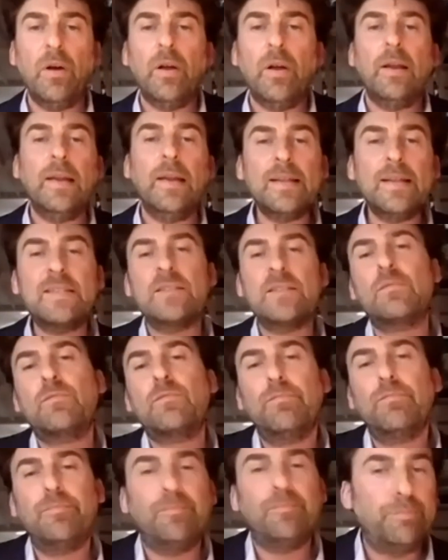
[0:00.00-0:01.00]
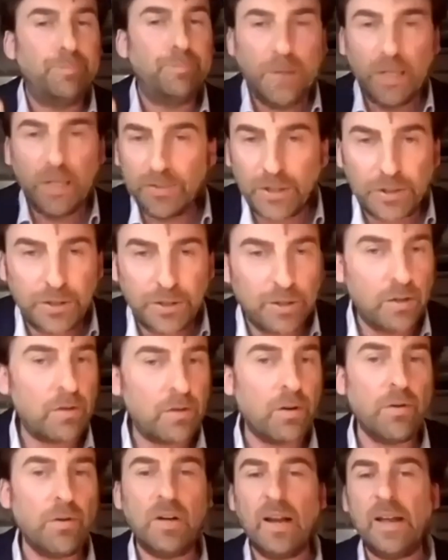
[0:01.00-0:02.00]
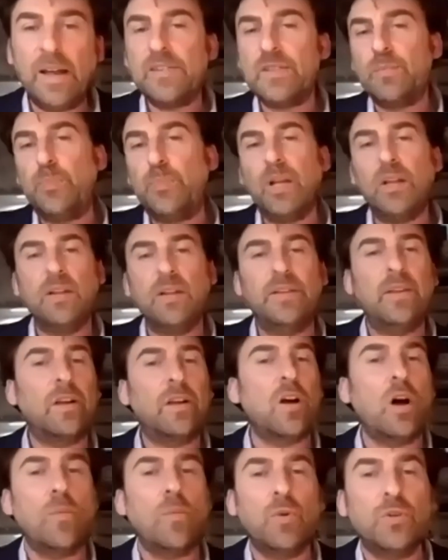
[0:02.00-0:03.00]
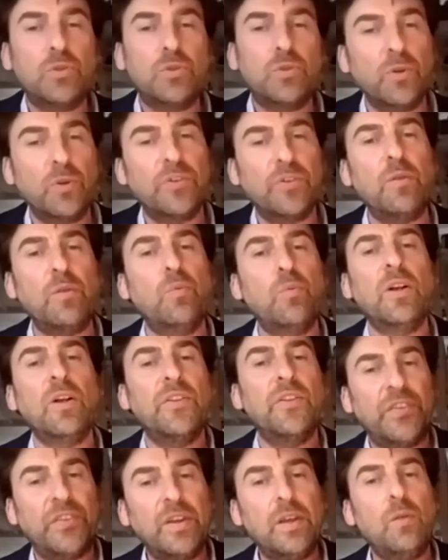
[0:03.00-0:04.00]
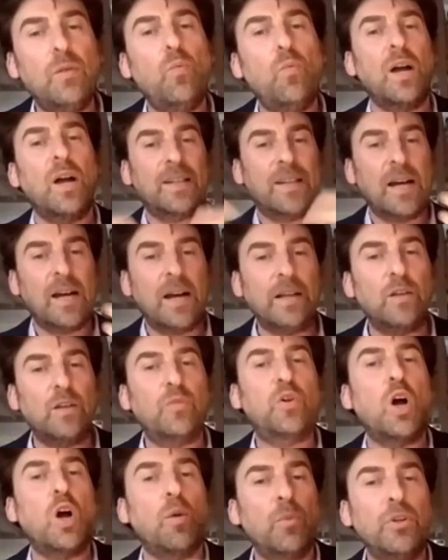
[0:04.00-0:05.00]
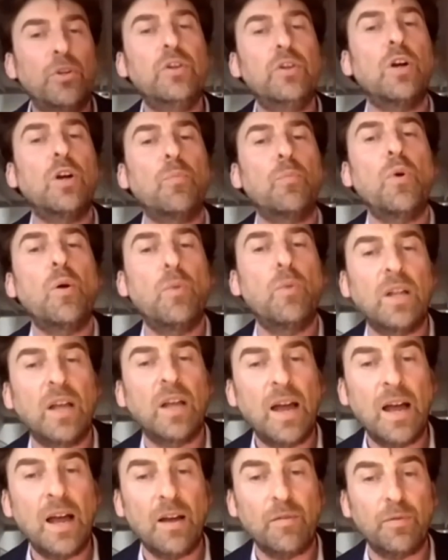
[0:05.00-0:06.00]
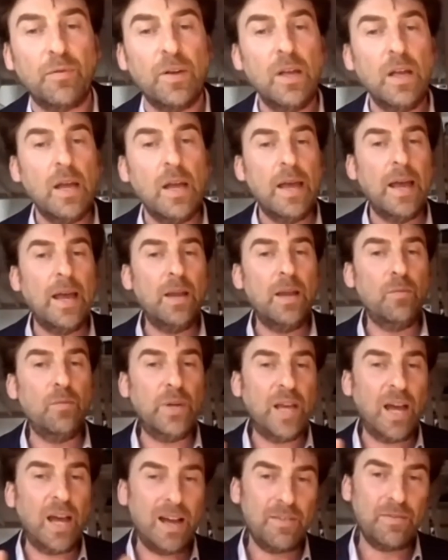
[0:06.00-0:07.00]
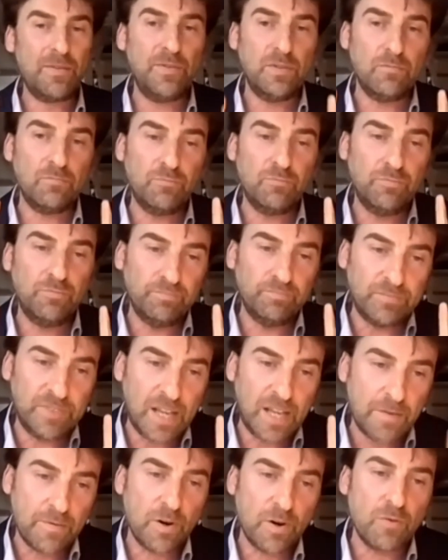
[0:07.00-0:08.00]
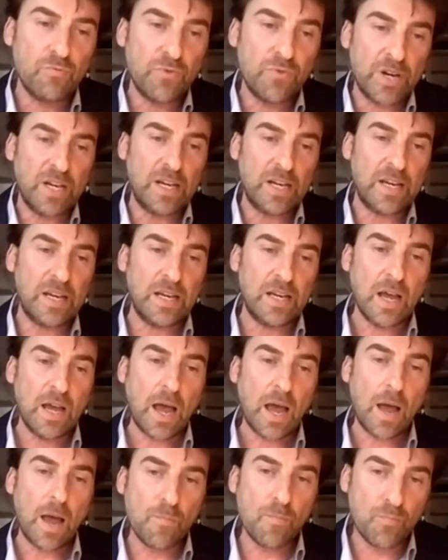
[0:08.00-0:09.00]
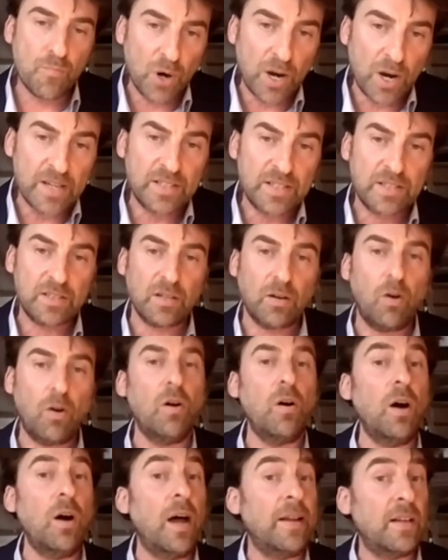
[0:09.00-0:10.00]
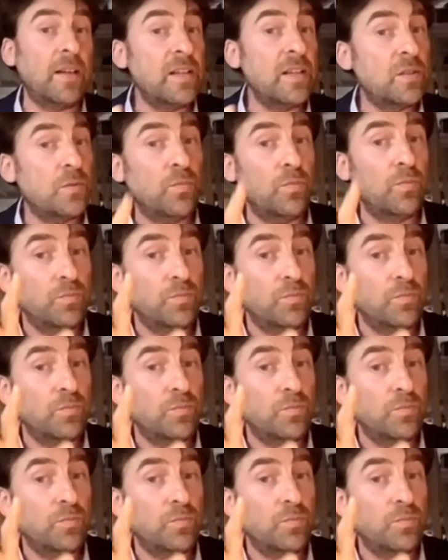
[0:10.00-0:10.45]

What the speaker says: Let's build the euro, let's build the common tools, and we'll see what kind of common Europe we will have. And we have never really embraced, or at least